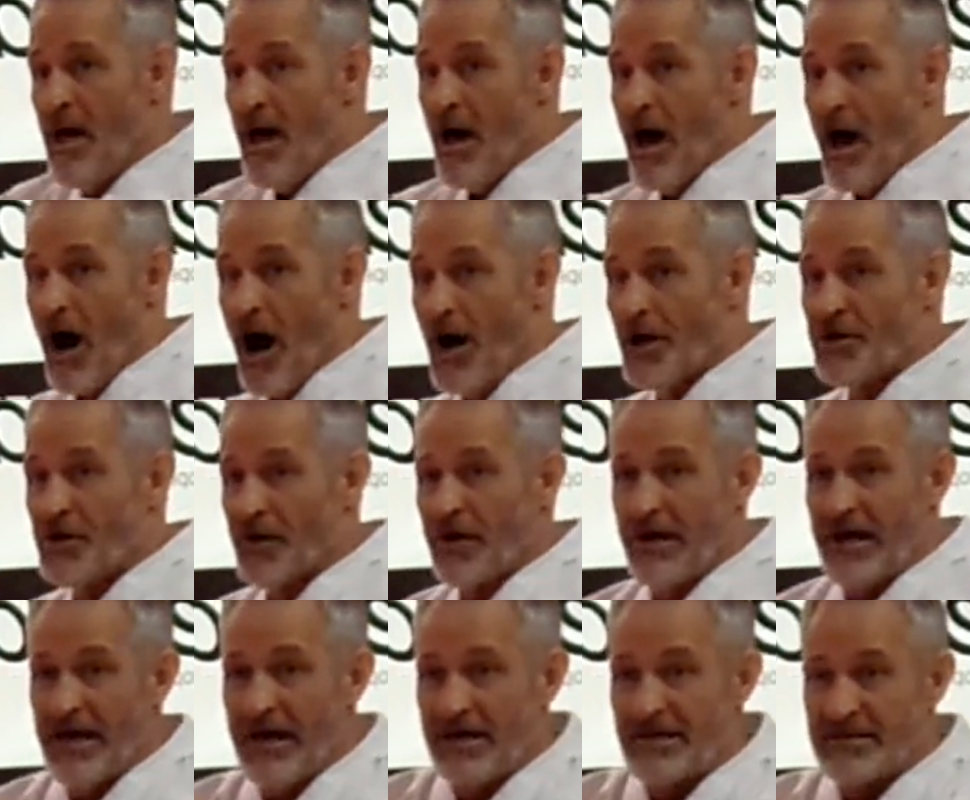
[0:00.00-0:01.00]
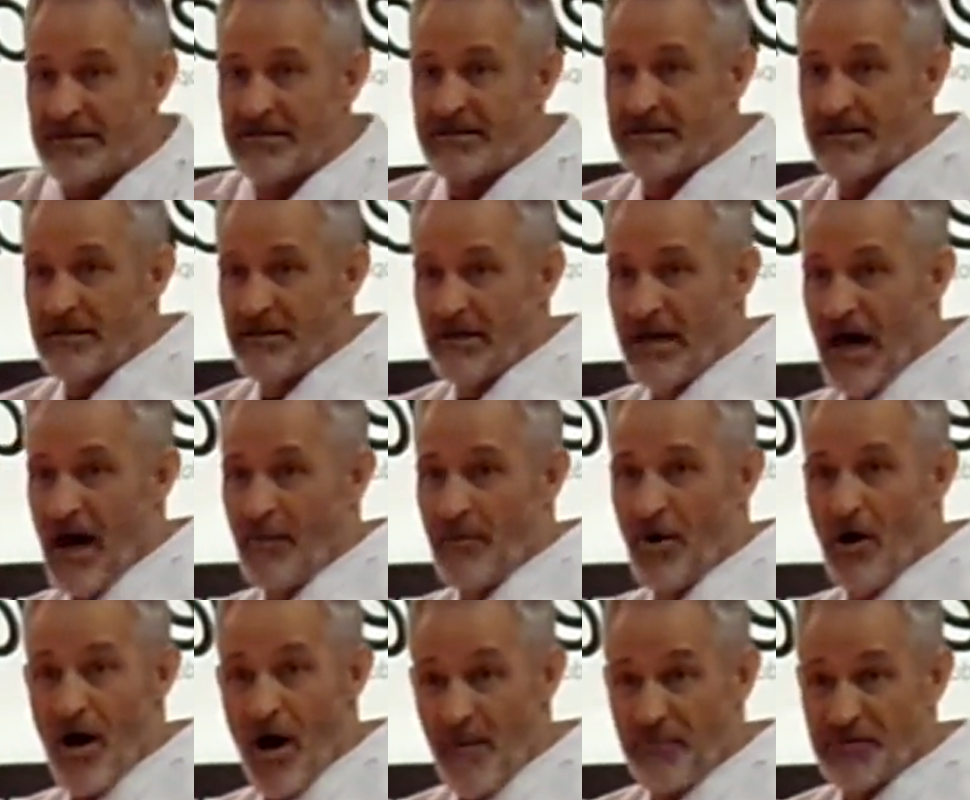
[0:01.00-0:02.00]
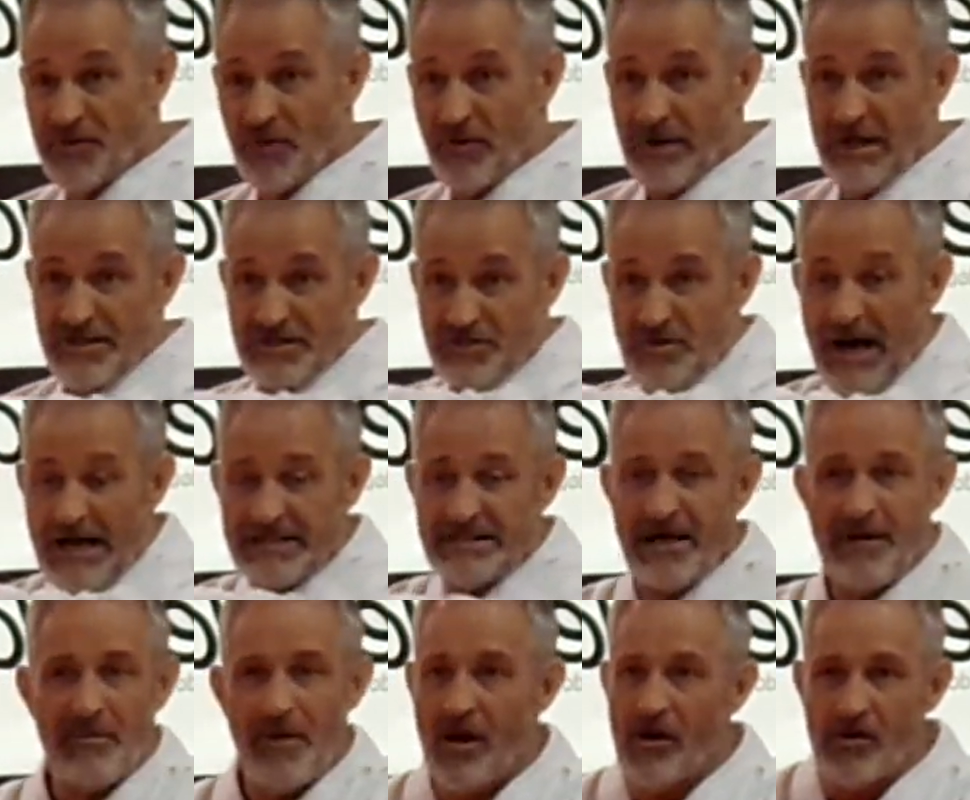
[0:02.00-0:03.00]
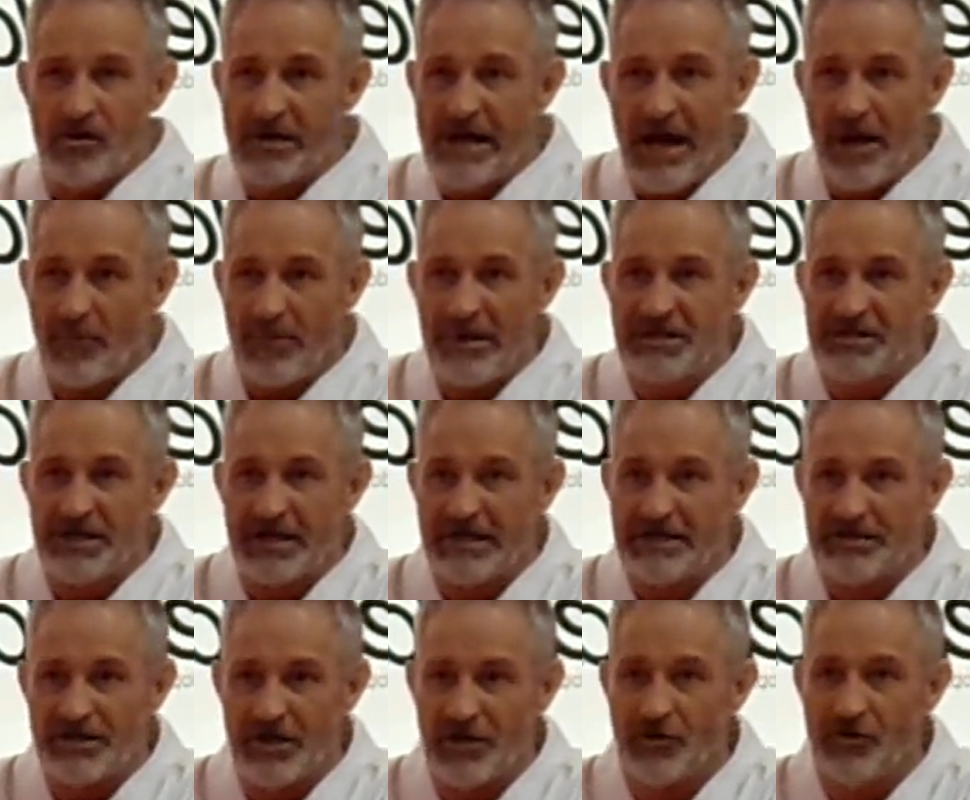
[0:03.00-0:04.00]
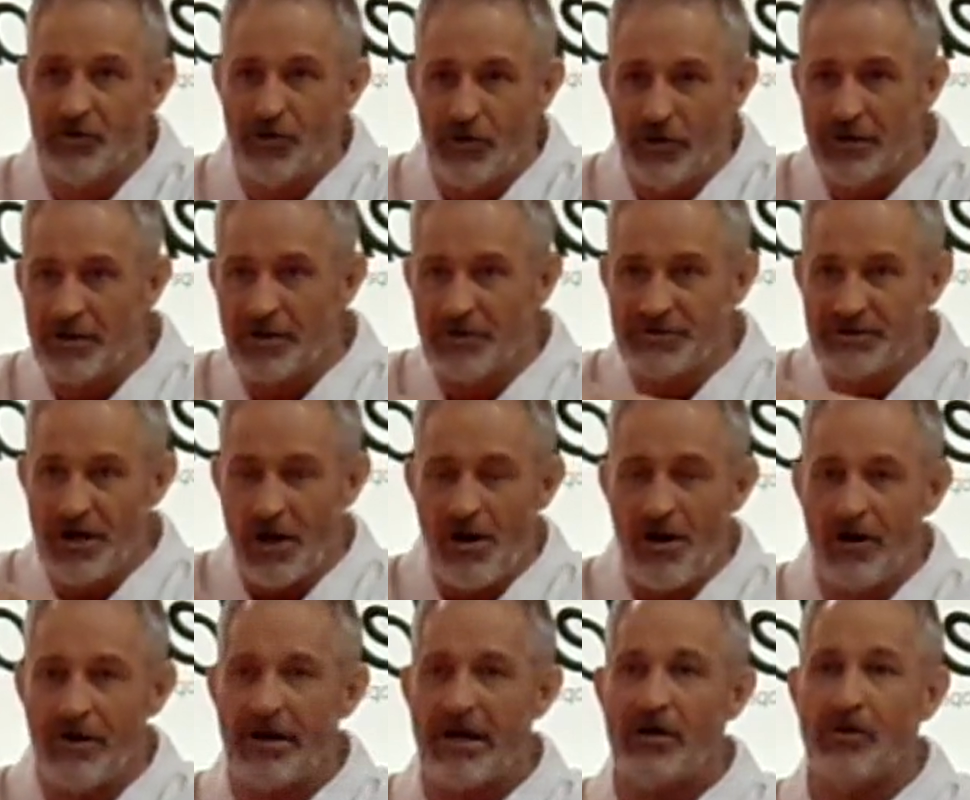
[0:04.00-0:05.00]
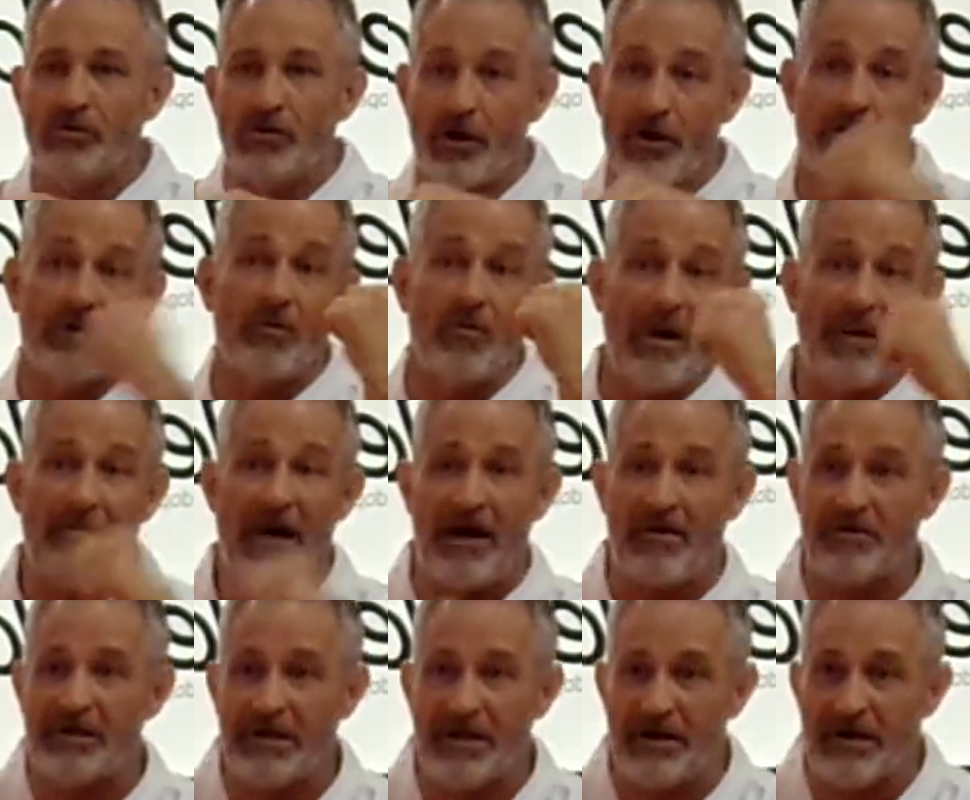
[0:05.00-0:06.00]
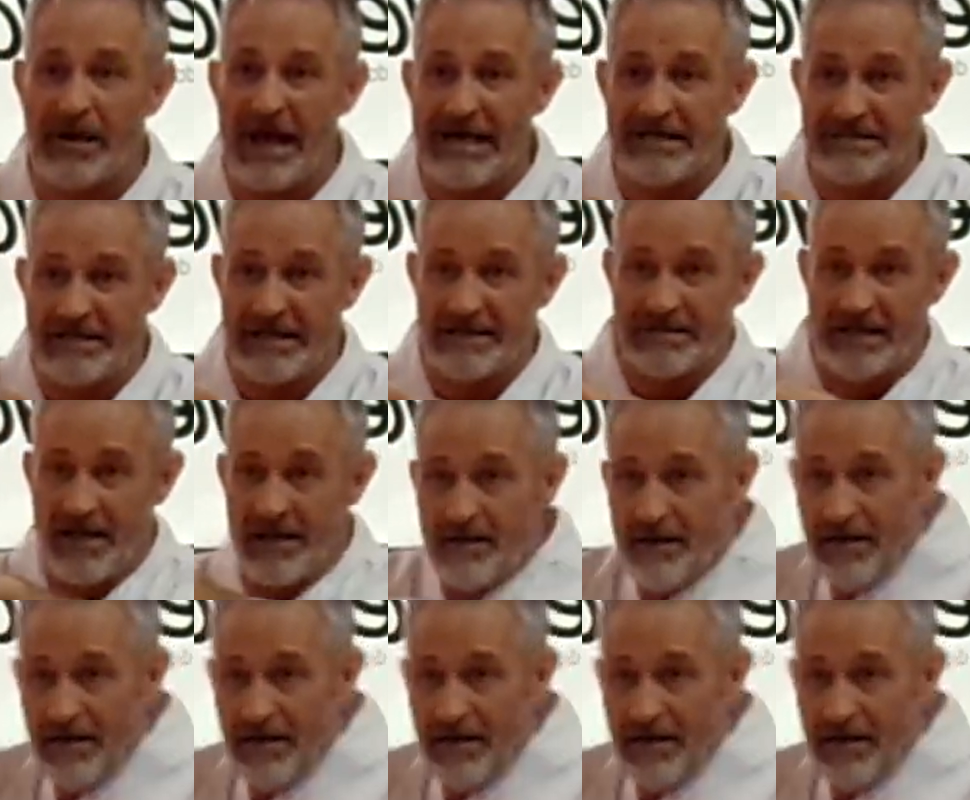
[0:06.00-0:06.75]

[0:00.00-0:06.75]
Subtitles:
under his elbow up to his tricep. You can't reach it until you do your little turn that you learned way back when you did your cat stance line,